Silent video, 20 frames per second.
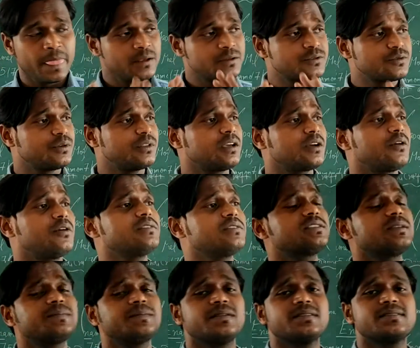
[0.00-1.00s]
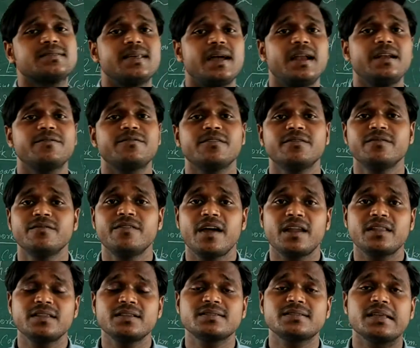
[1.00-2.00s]
So the concept is that from
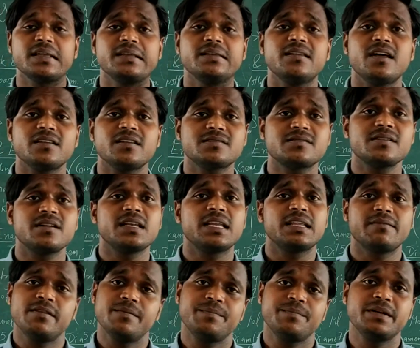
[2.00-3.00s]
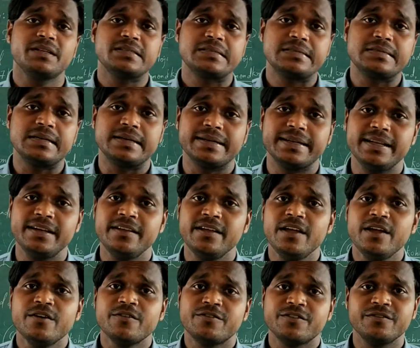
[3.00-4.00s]
where this industrial development started,
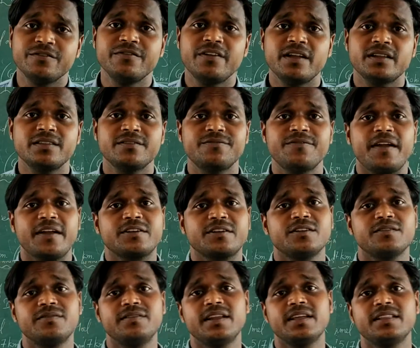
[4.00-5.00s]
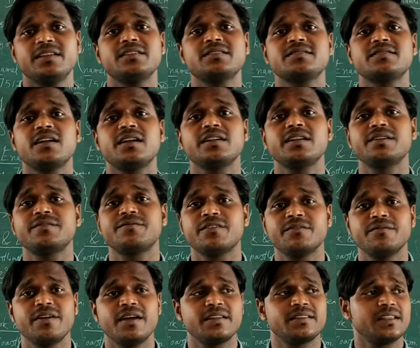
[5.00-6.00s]
from where the fact of leather started,
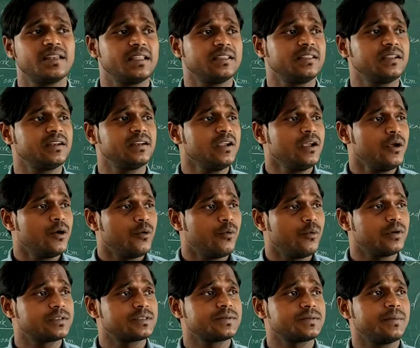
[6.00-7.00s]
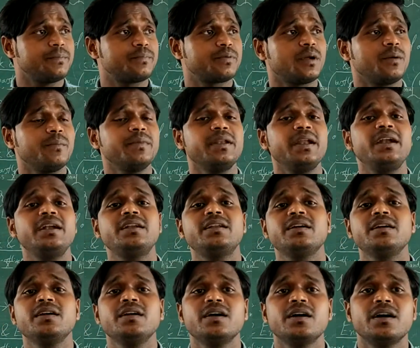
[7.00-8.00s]
from where the leather was a prominent
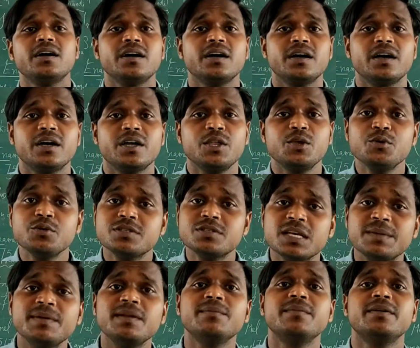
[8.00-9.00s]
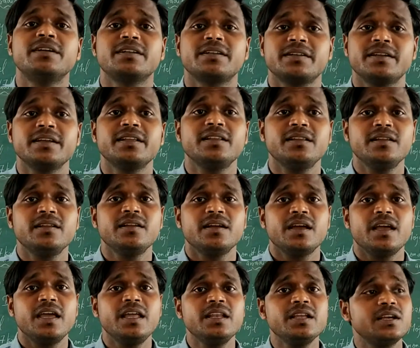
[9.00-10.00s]
usable material,
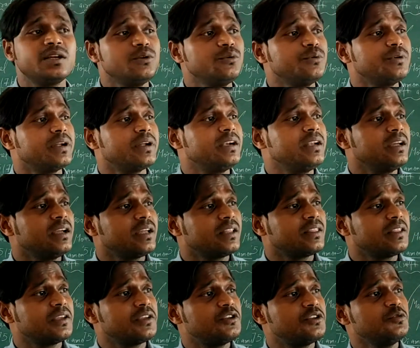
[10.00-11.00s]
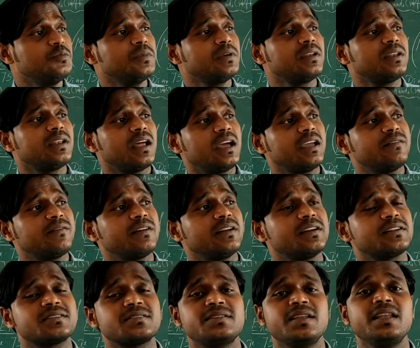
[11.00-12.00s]
included the human life and
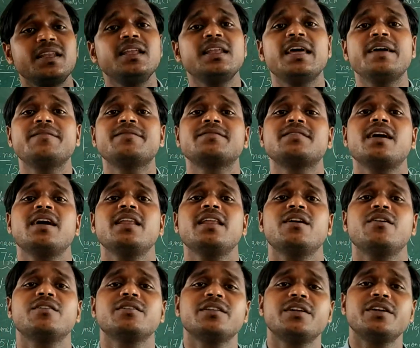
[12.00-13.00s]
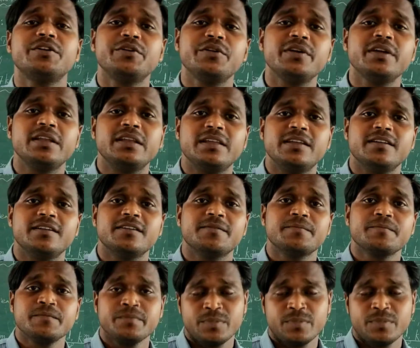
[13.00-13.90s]
its daily lifestyle or the routine here.